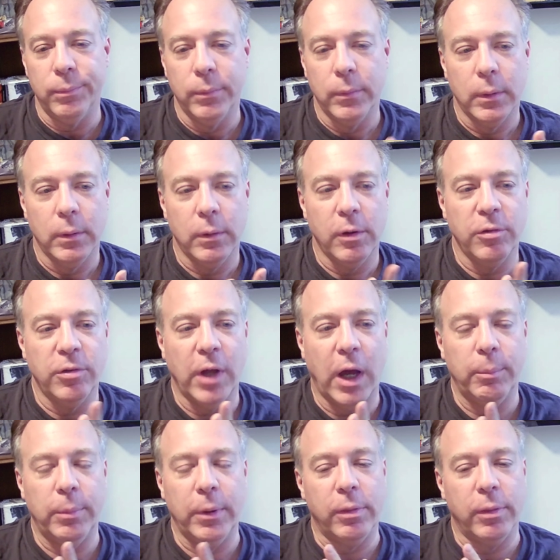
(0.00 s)
the
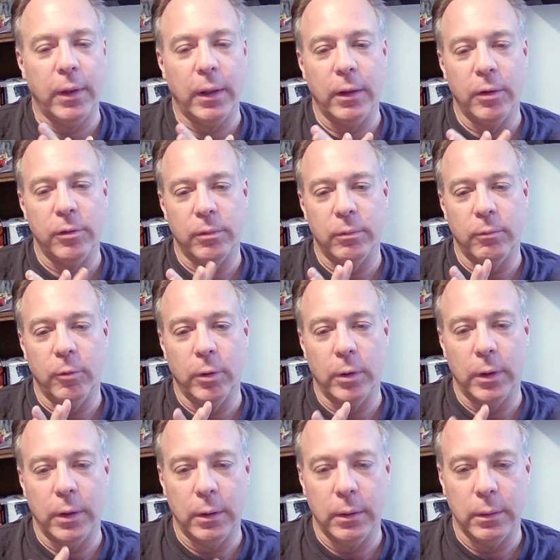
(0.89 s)
zombie thing doesn't really
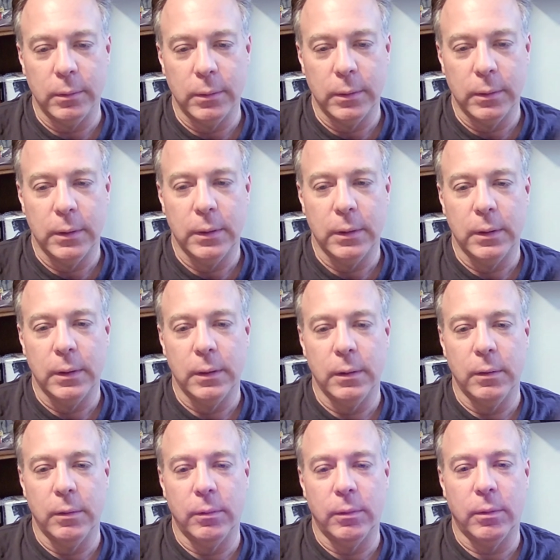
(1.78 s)

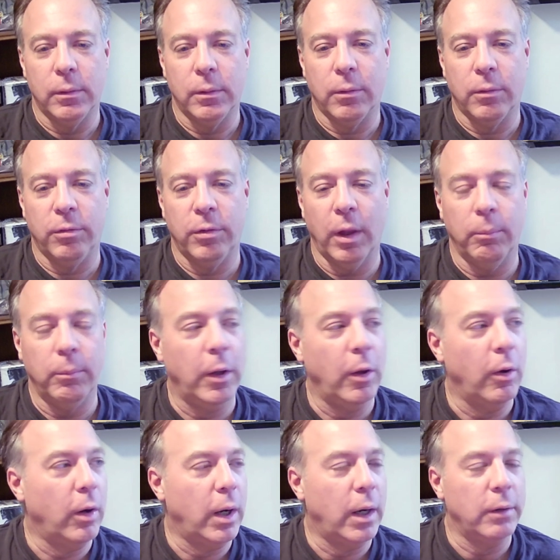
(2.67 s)
set me
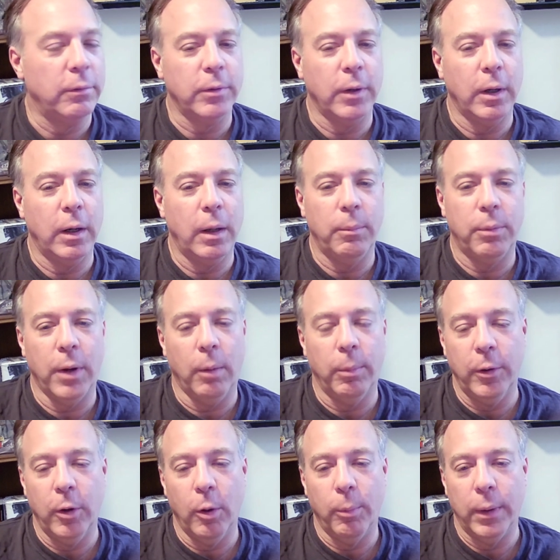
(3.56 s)
off.
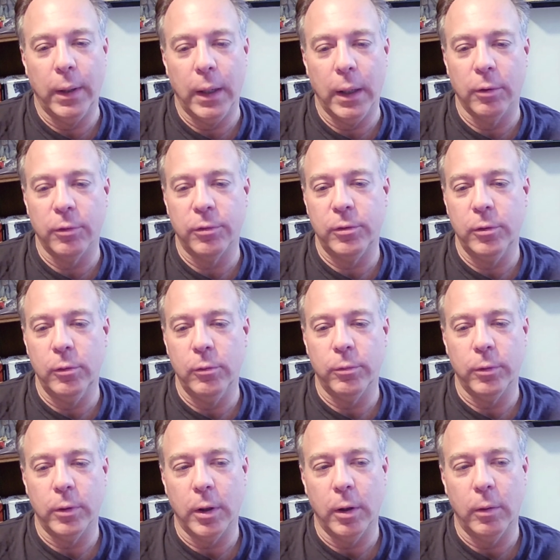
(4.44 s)
Probably nobody else too
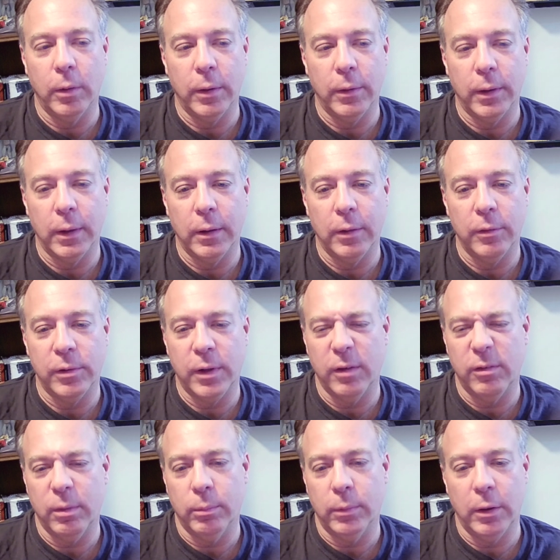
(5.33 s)
for a Conan thing. Let's
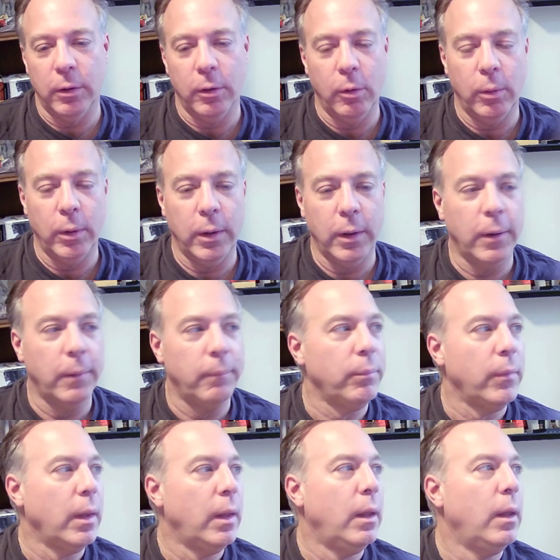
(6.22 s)
get something new in
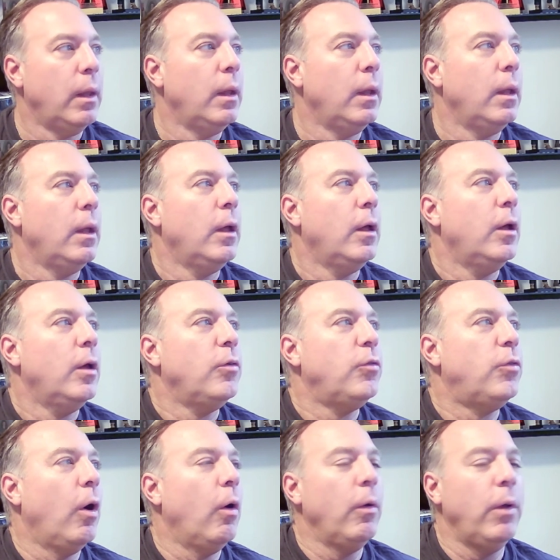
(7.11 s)
there.
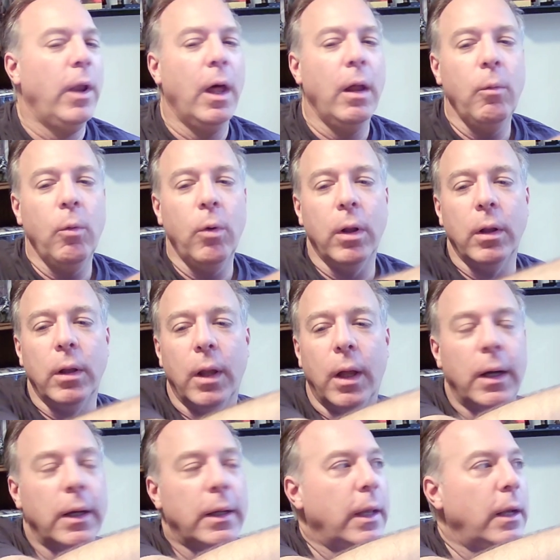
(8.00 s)
So then
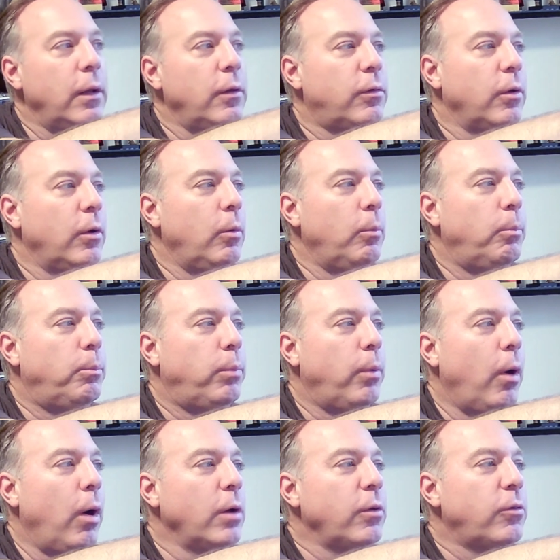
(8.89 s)
we'll get into
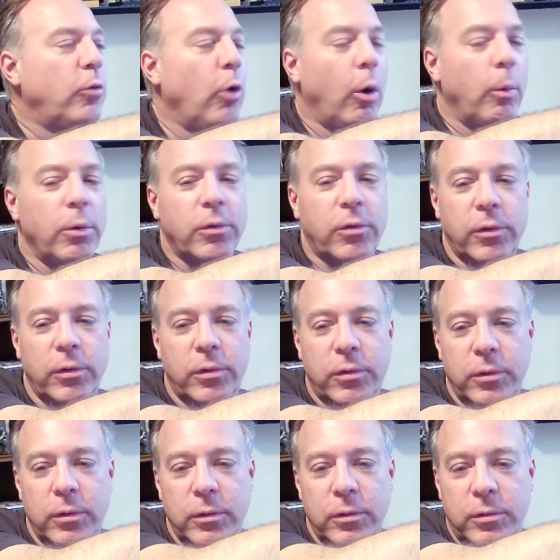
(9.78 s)
Barnstormers. This
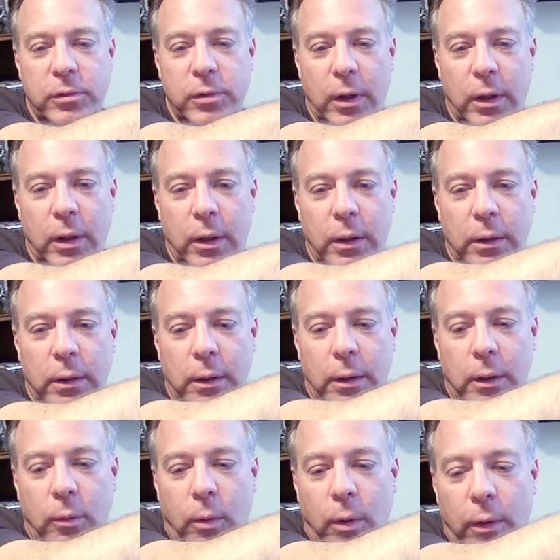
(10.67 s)
is
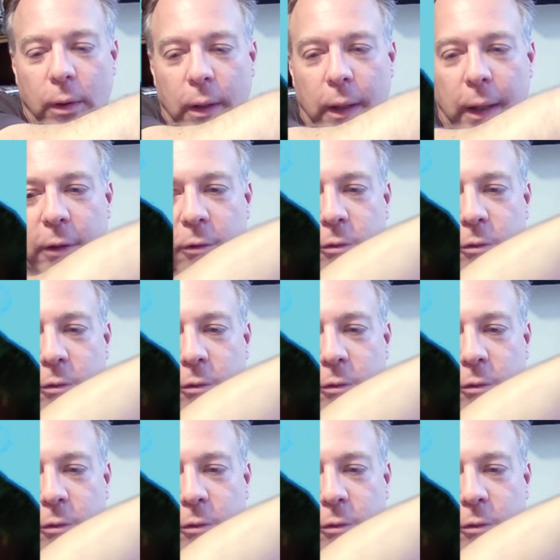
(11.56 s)
one of the last